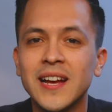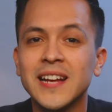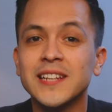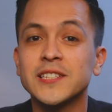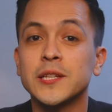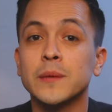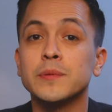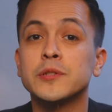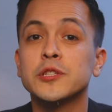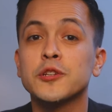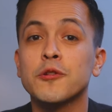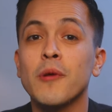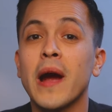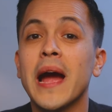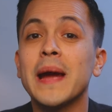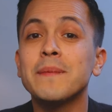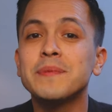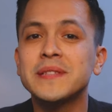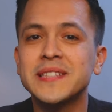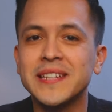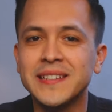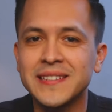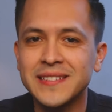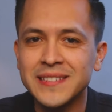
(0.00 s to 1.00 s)

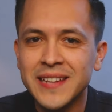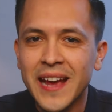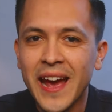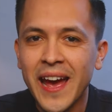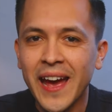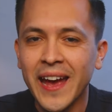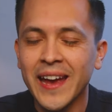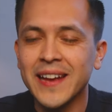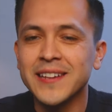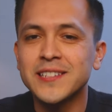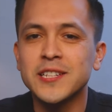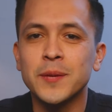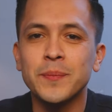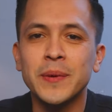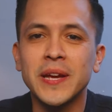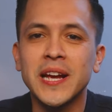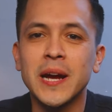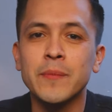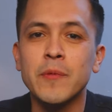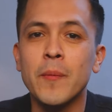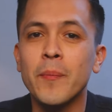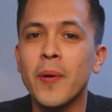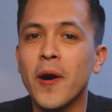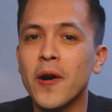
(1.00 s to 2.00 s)
Subscribe today to
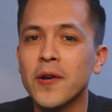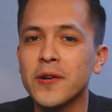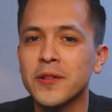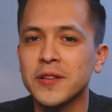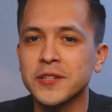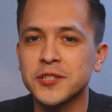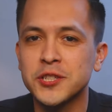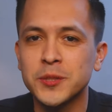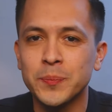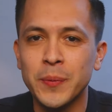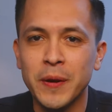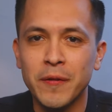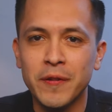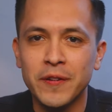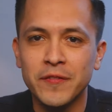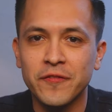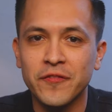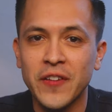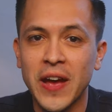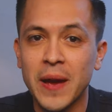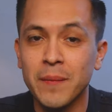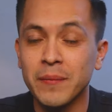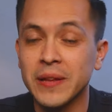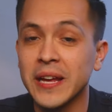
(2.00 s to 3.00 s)
become a part of the Spirit
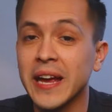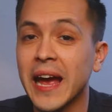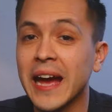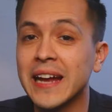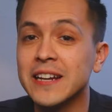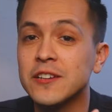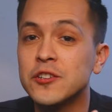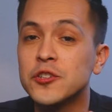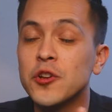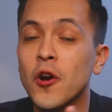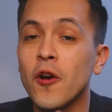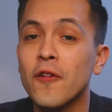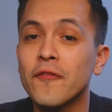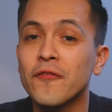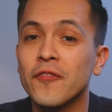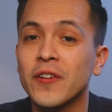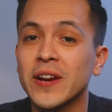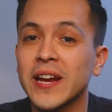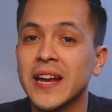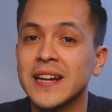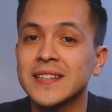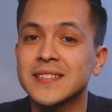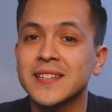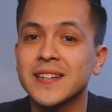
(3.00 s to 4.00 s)
family, and don't
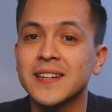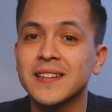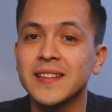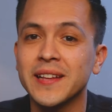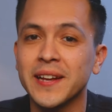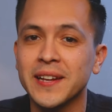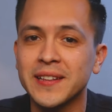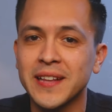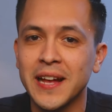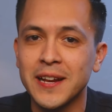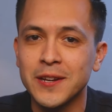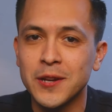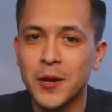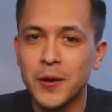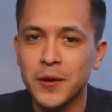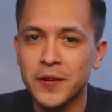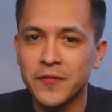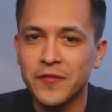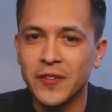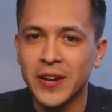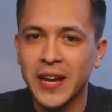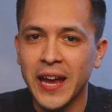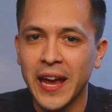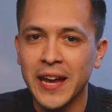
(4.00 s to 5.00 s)
forget to click that
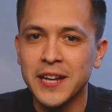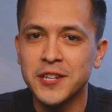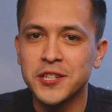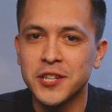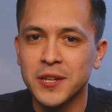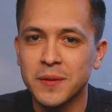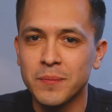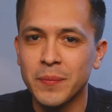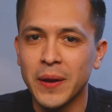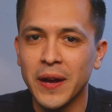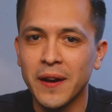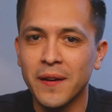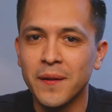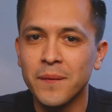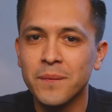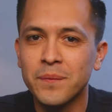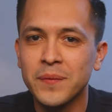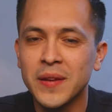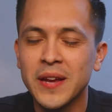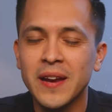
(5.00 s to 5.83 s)
notification bell.